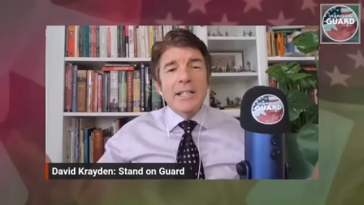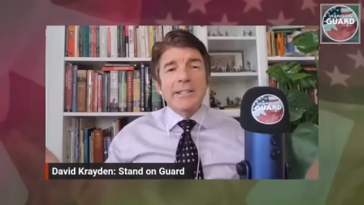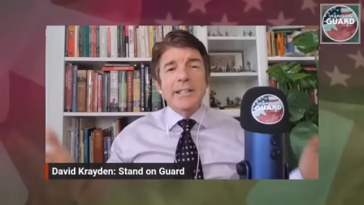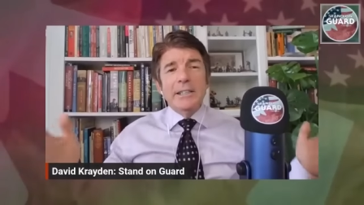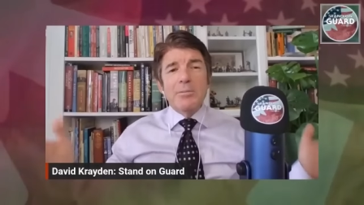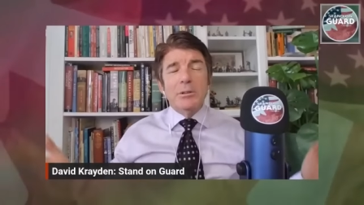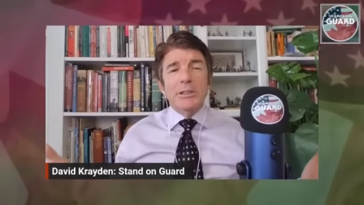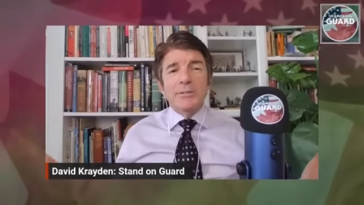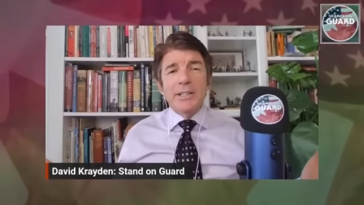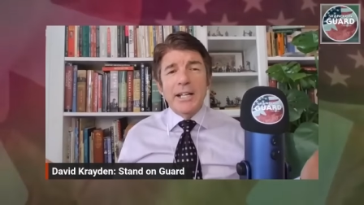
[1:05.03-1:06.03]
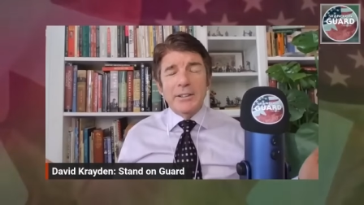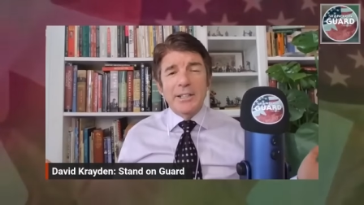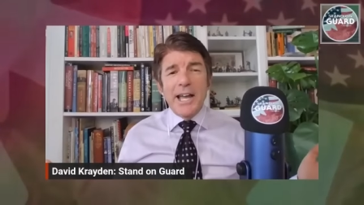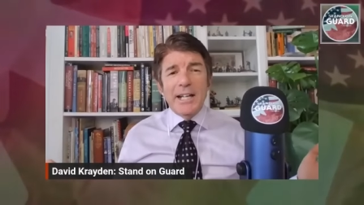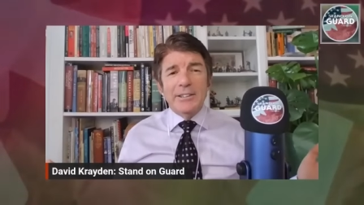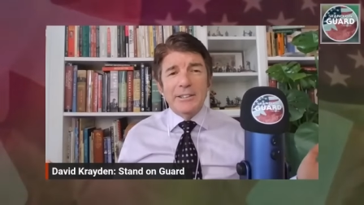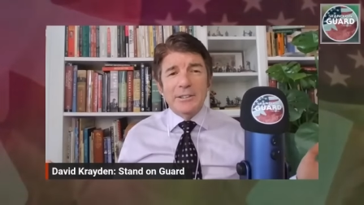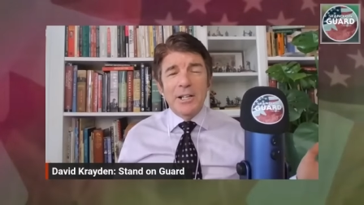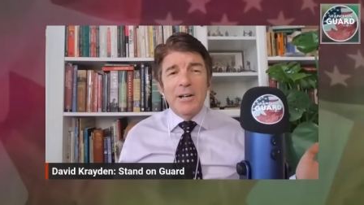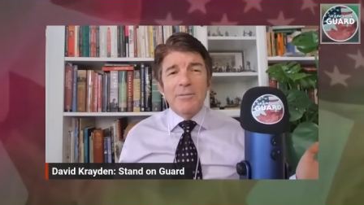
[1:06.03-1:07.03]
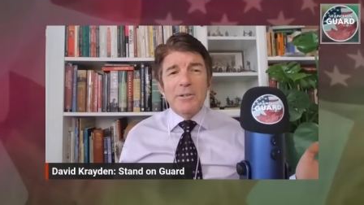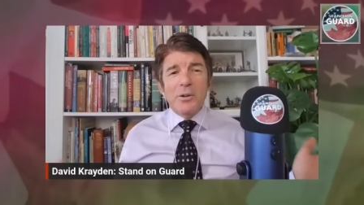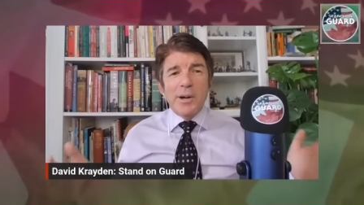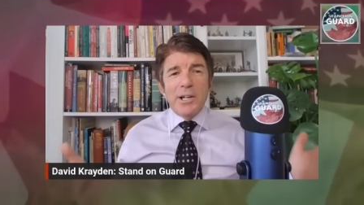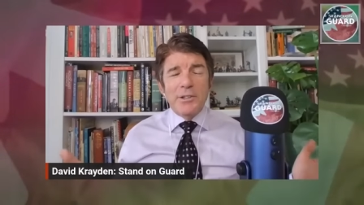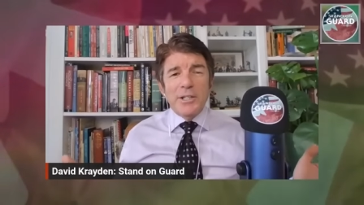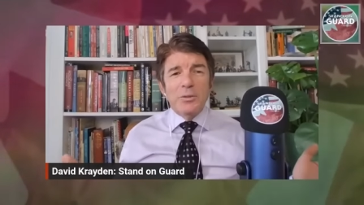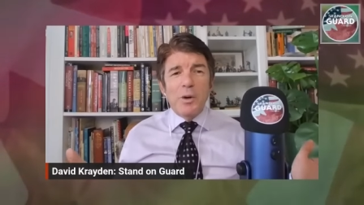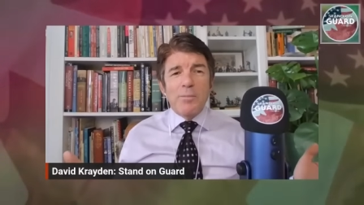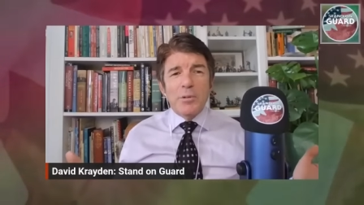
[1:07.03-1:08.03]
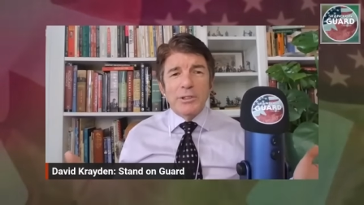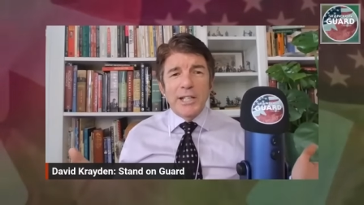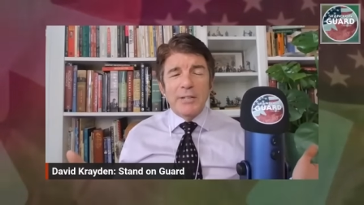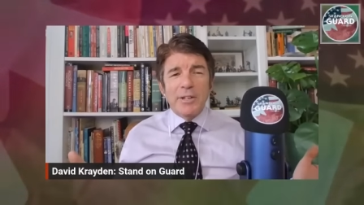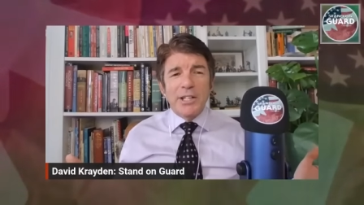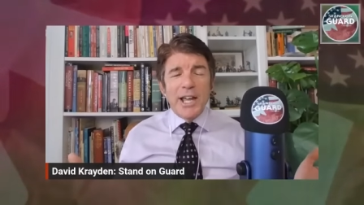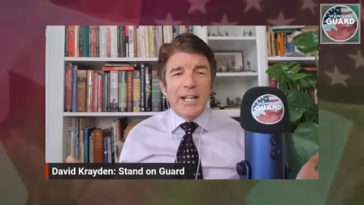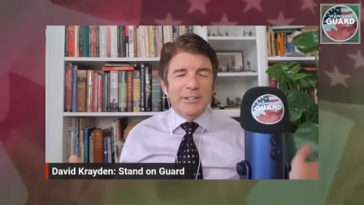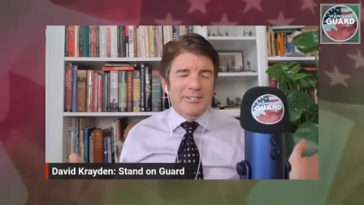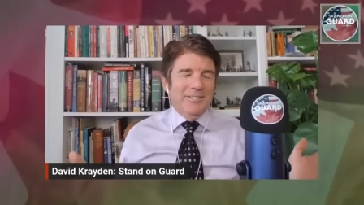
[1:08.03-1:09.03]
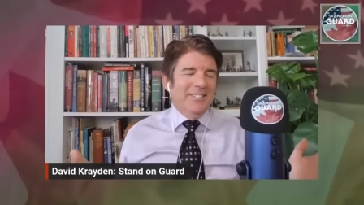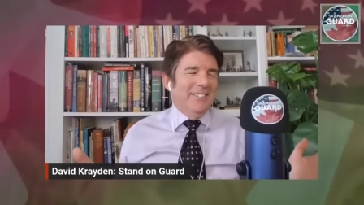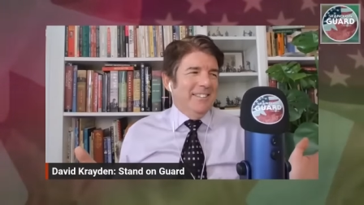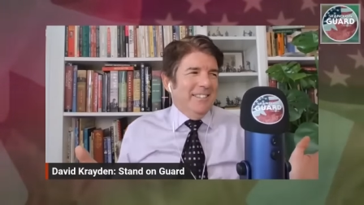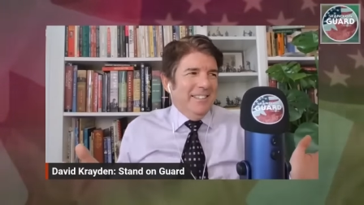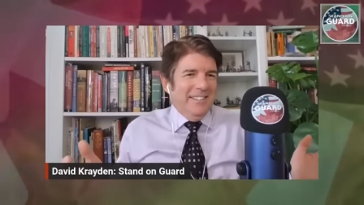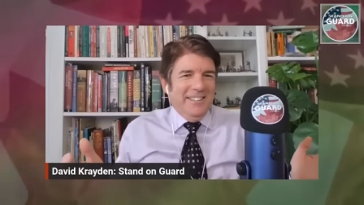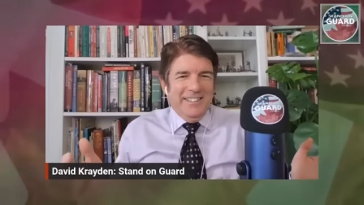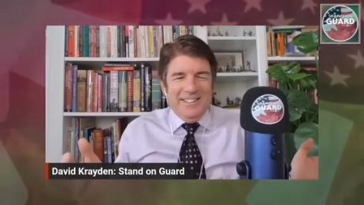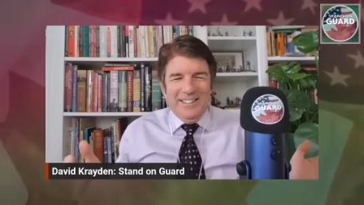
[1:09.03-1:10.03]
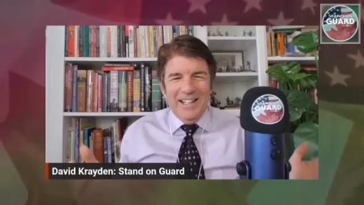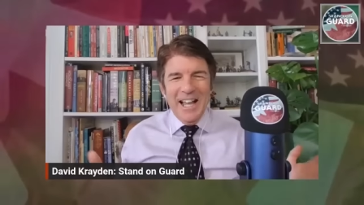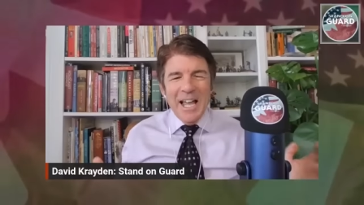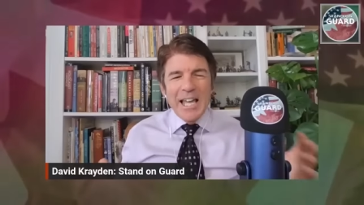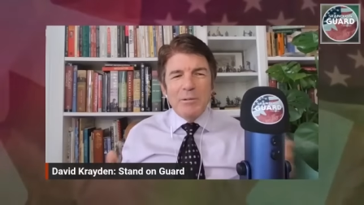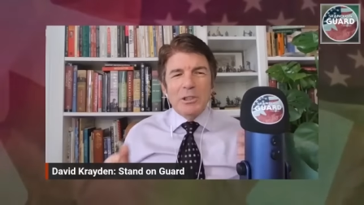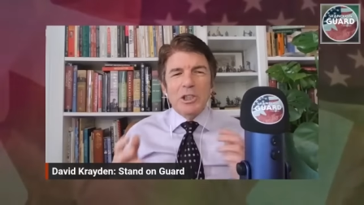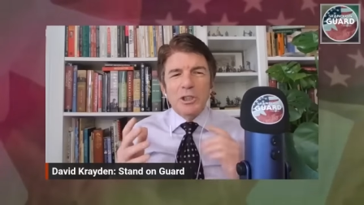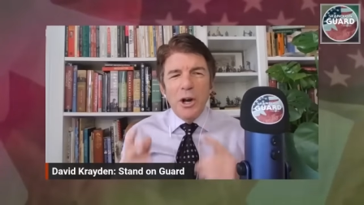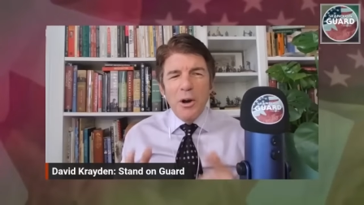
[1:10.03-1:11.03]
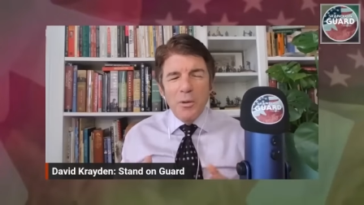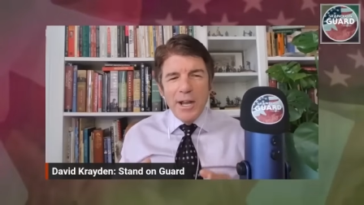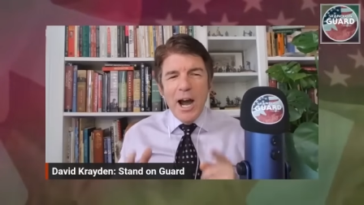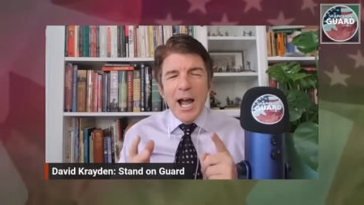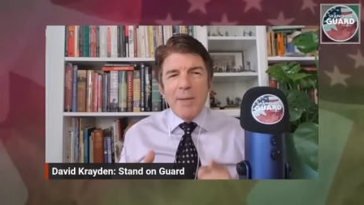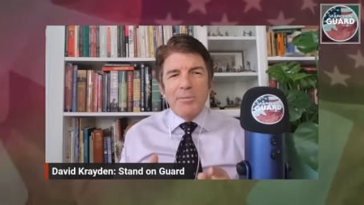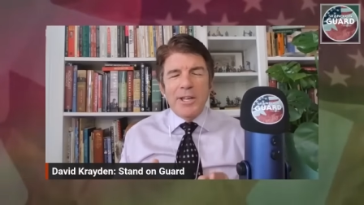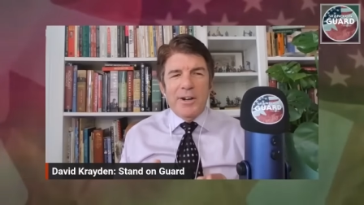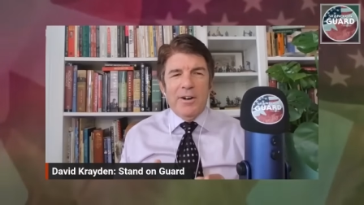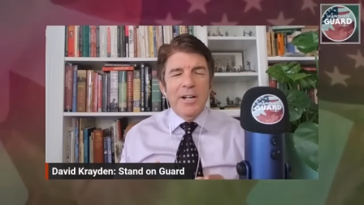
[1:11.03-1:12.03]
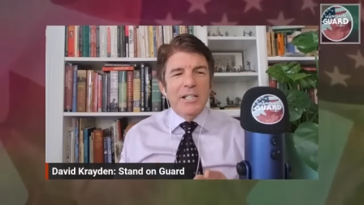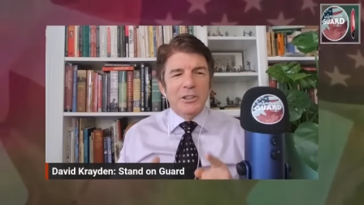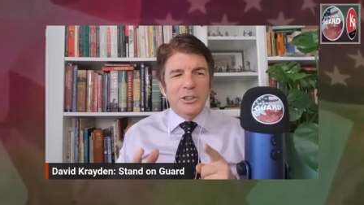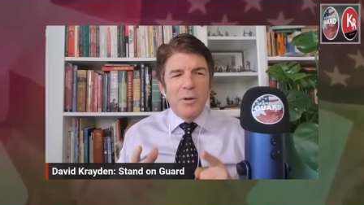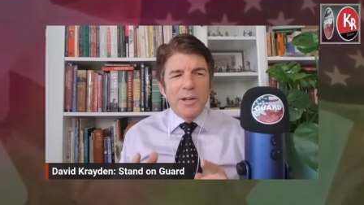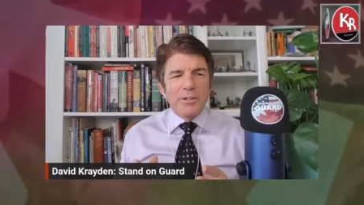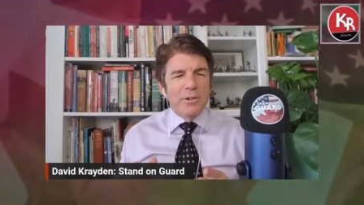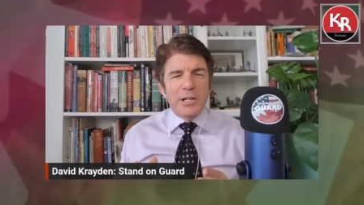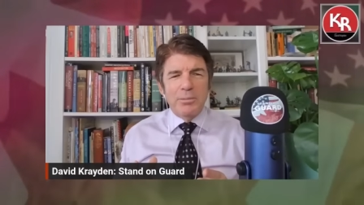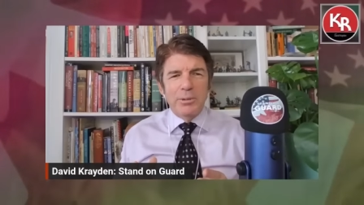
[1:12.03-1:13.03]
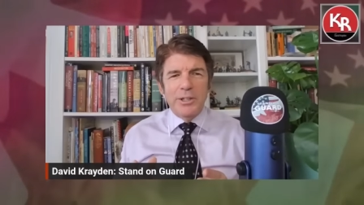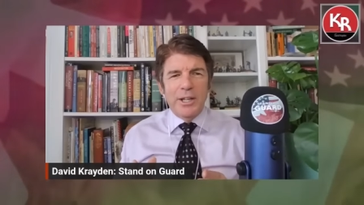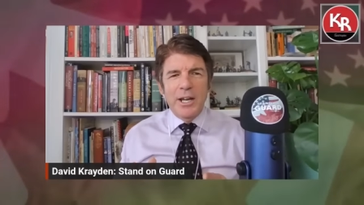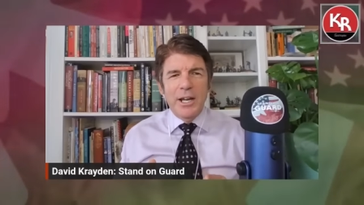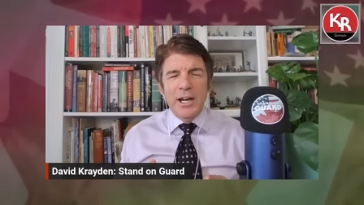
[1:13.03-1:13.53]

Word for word: that the Liberals have cut taxes for the wealthiest one percent of Canadians. He was so hyped here, so incredibly